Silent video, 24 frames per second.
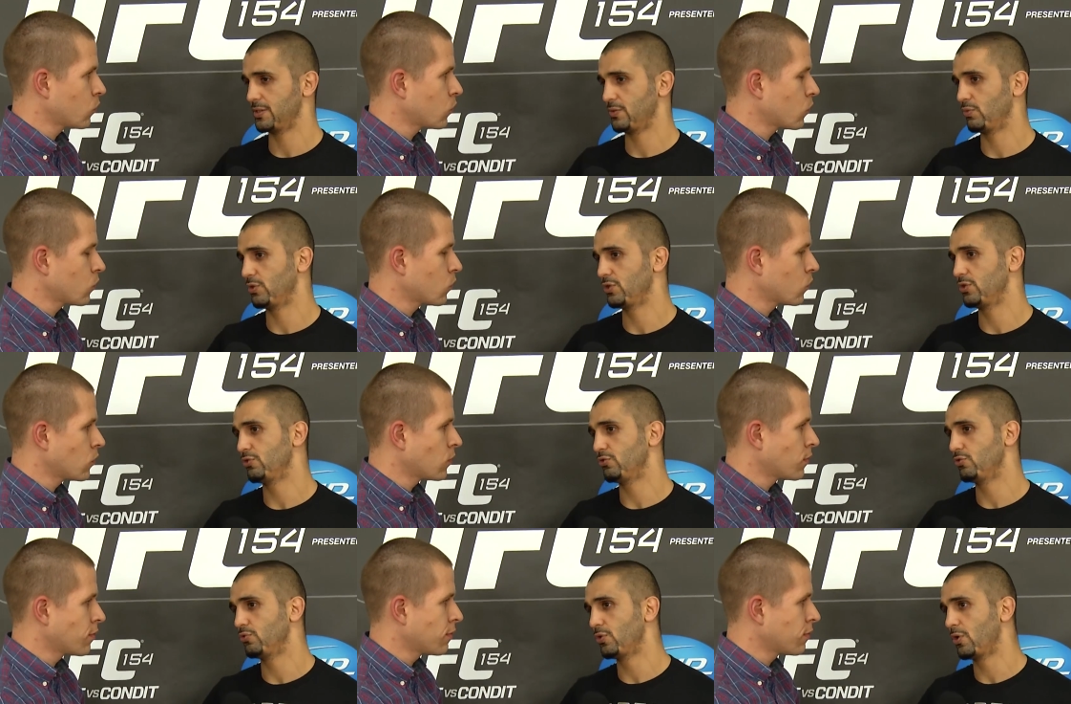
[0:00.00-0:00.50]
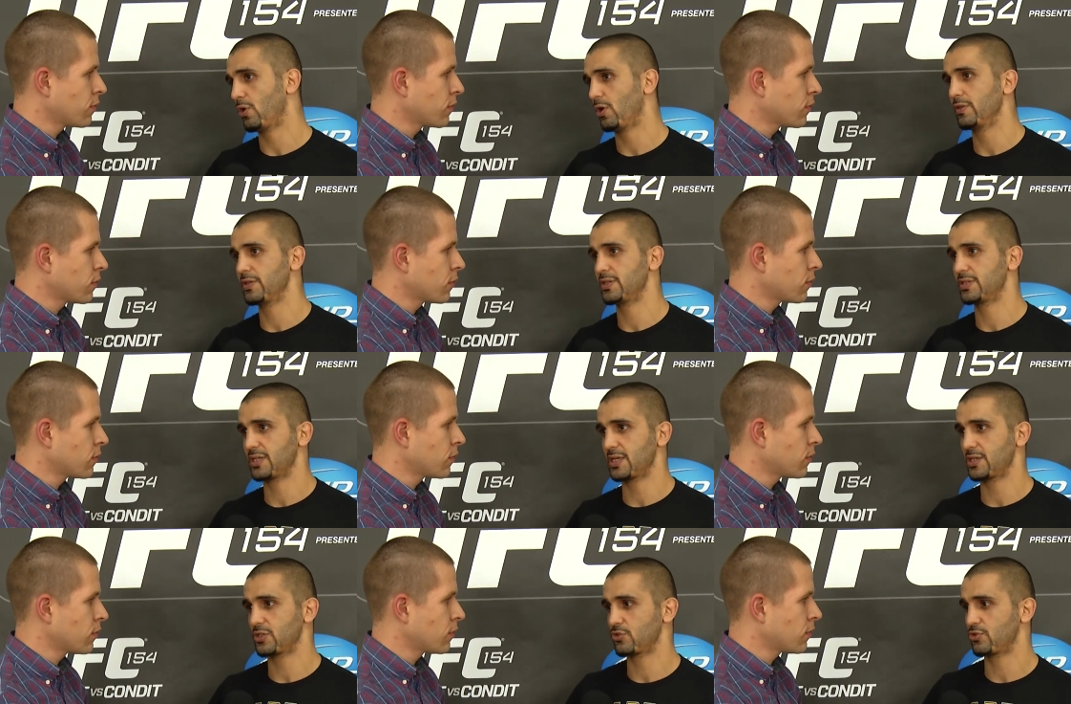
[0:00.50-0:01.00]
Speaker 1: And when you're doing all
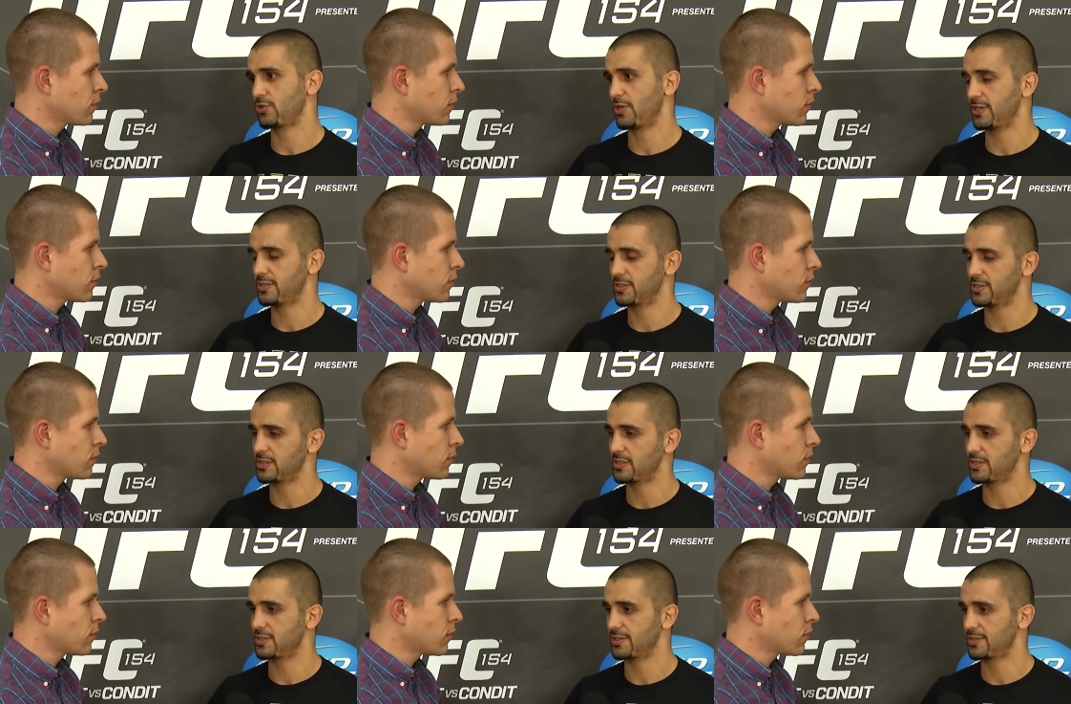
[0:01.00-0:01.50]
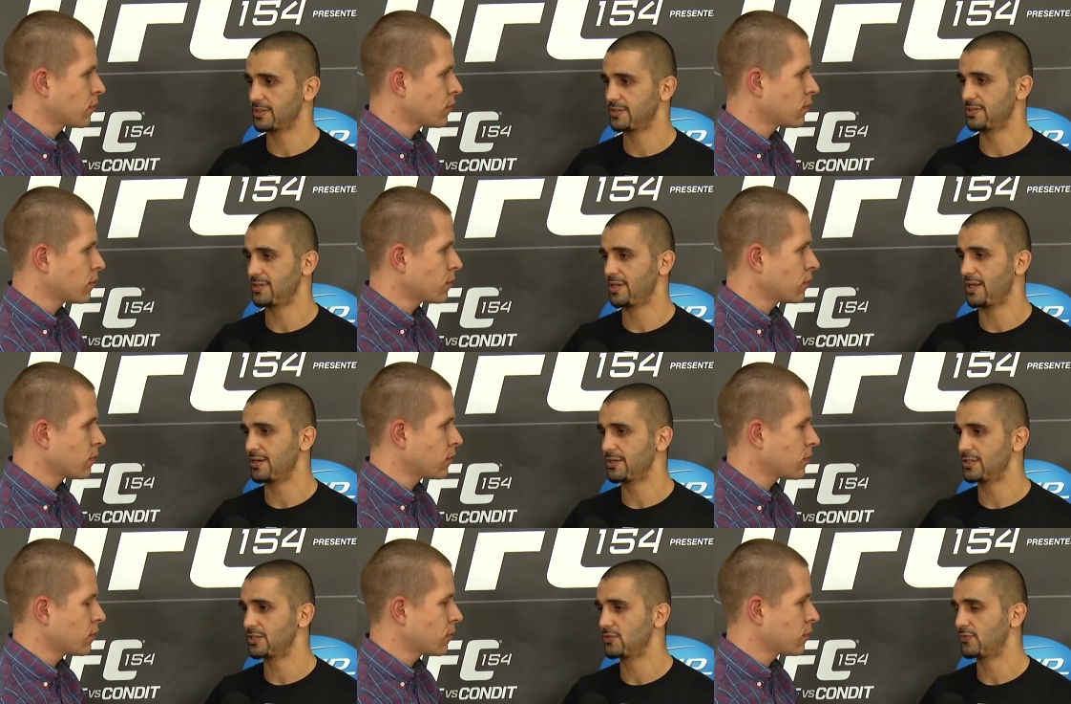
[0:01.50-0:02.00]
these exercises, it's, it's
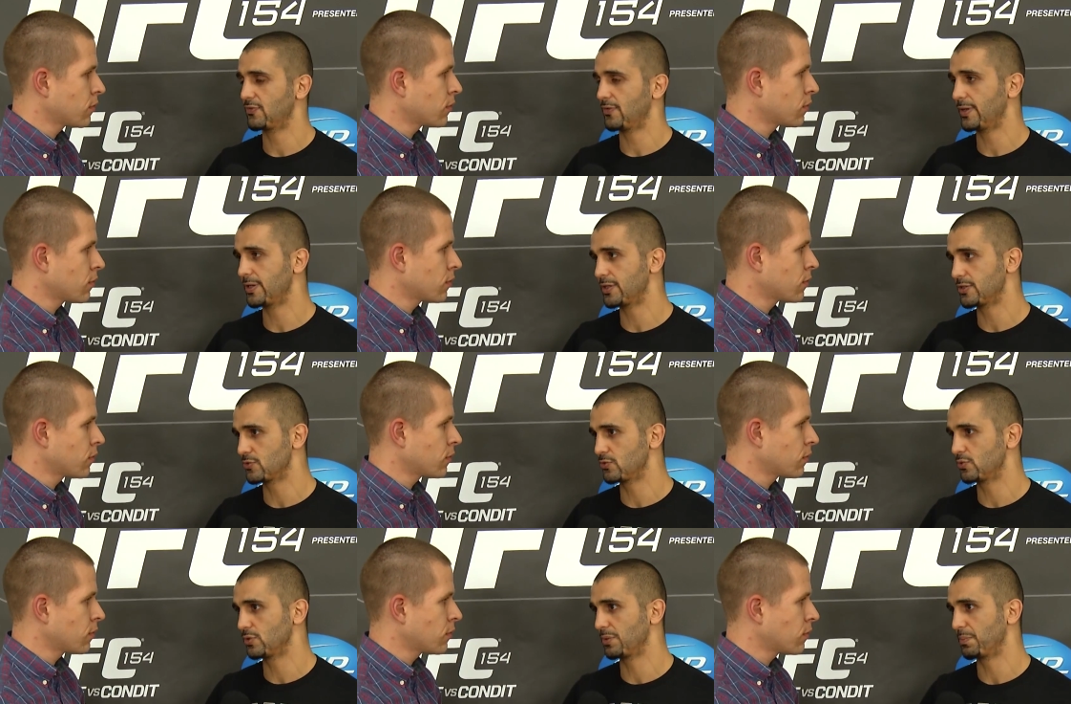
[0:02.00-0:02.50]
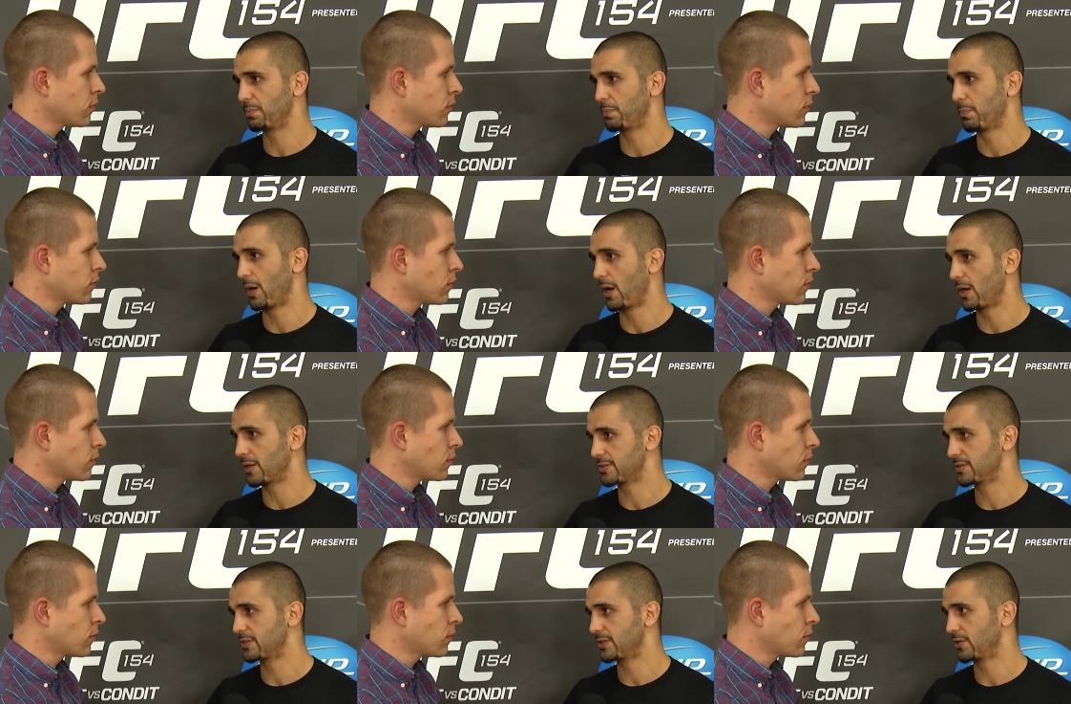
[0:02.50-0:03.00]
not as fun as doing
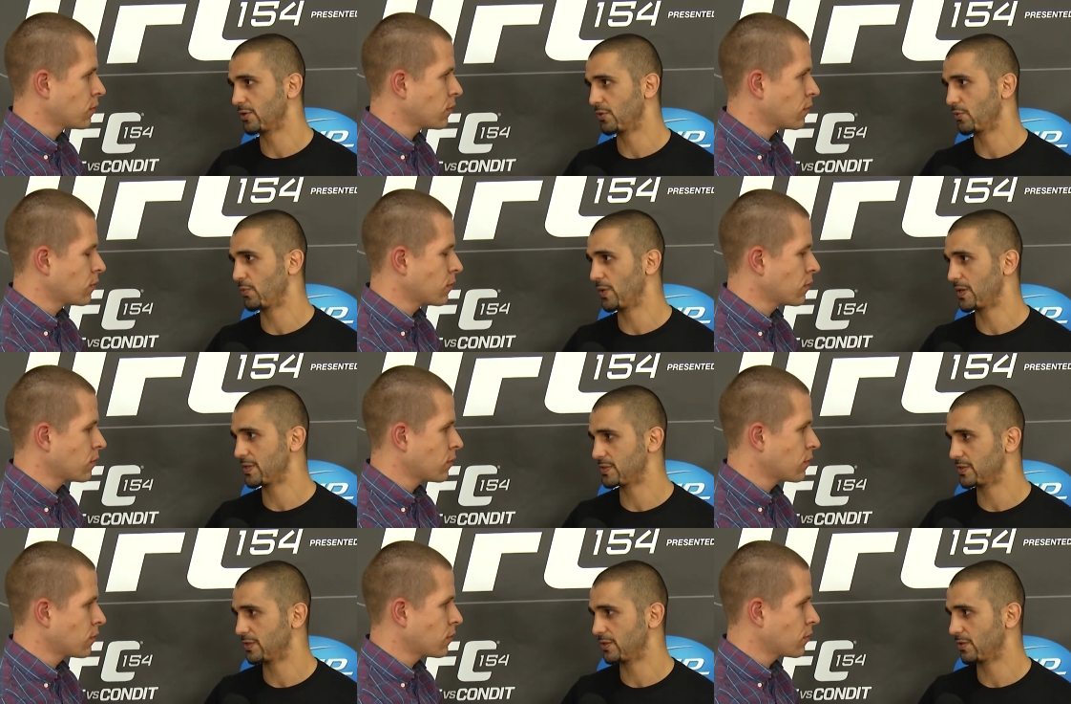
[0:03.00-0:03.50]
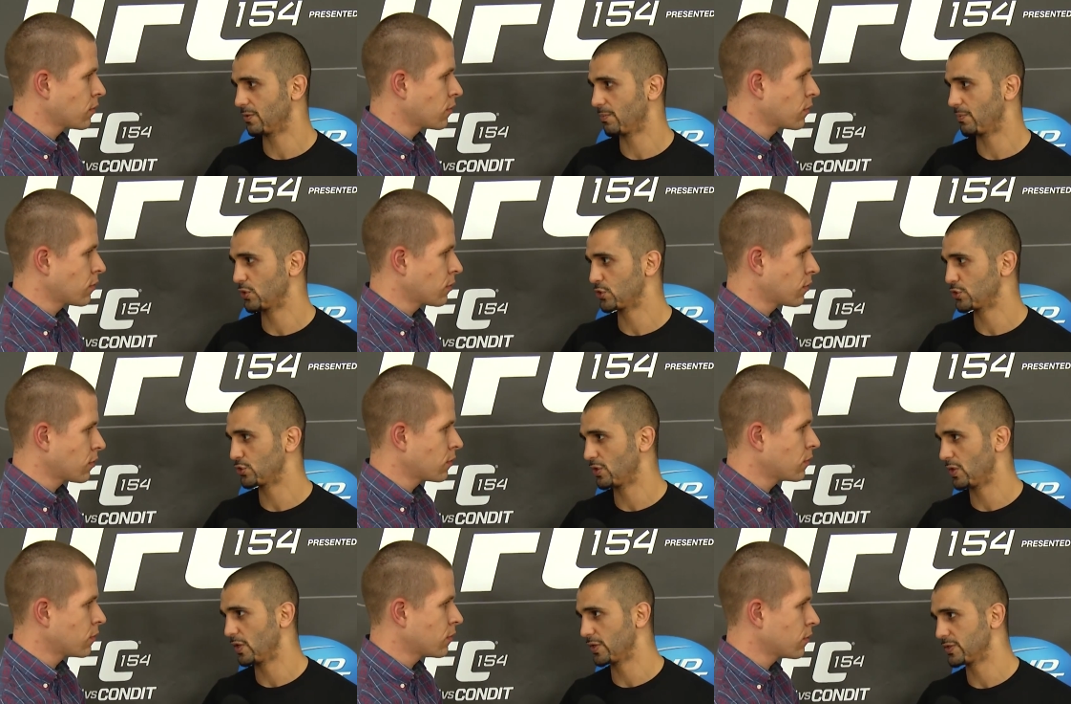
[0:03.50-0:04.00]
boxing or wrestling or
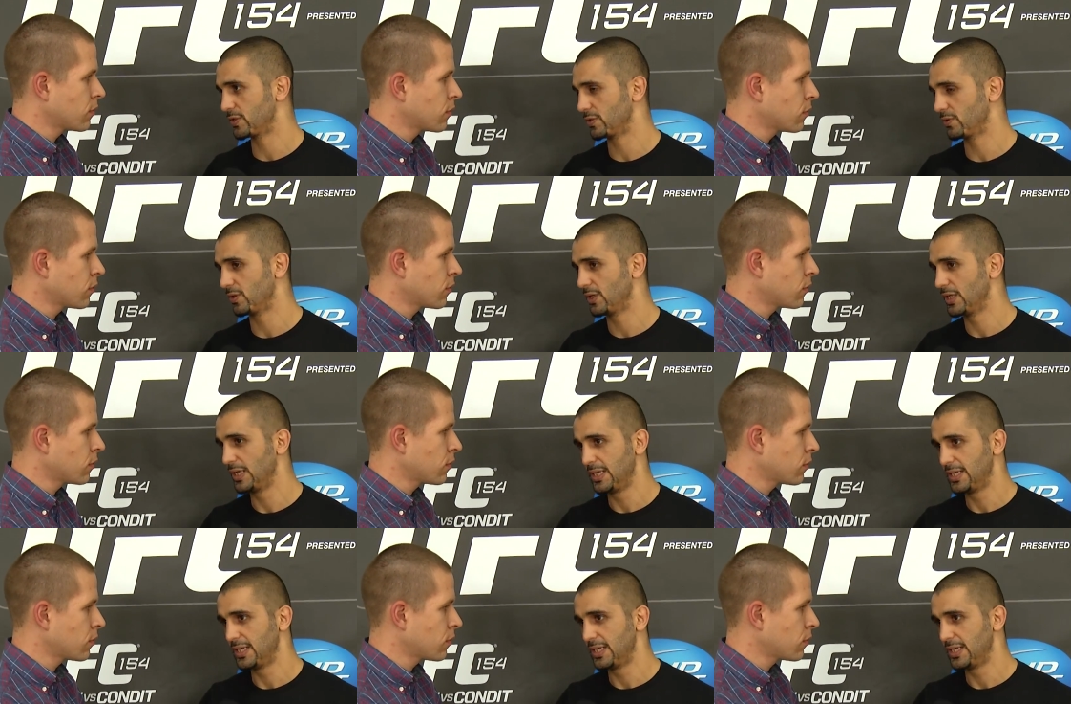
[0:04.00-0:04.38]
martial arts. You know,